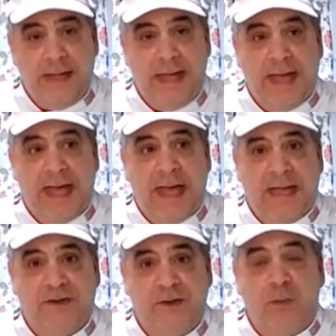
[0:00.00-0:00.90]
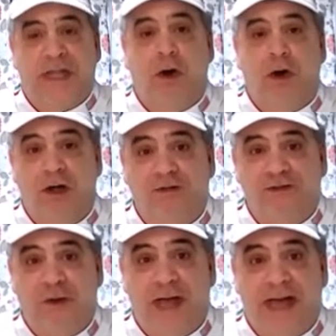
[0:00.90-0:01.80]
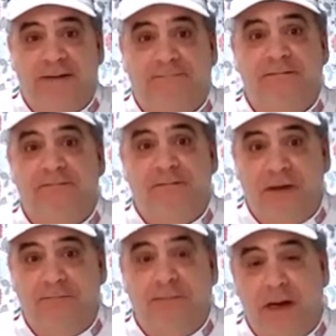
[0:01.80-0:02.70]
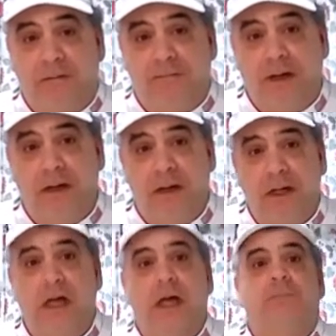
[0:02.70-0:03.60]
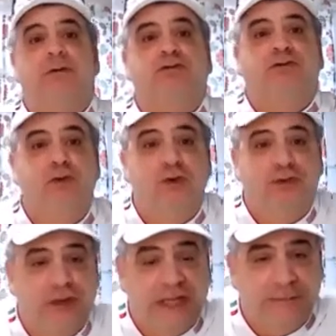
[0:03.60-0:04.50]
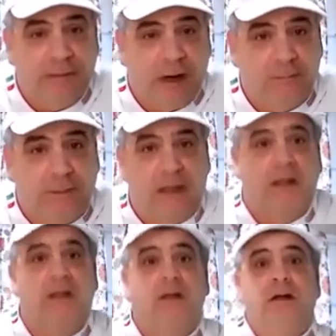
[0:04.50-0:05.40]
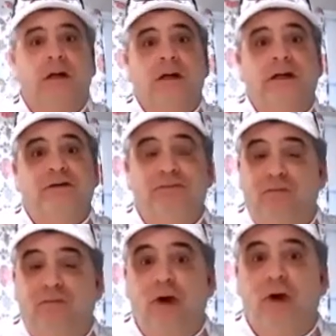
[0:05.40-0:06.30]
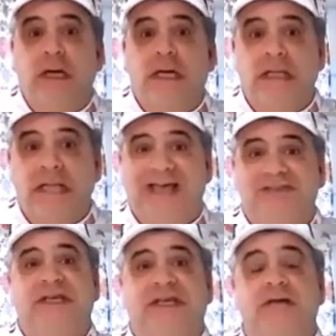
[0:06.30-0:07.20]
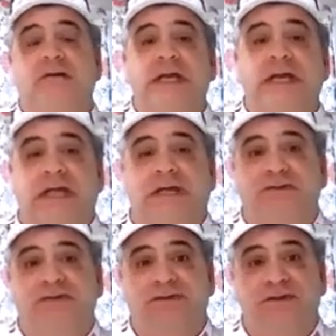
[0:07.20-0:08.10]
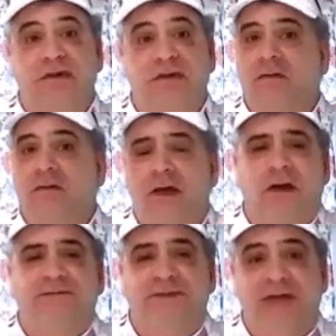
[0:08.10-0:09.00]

And we also have, from Parma, prosciutto di Parma. There's 4 classic ingredients right off the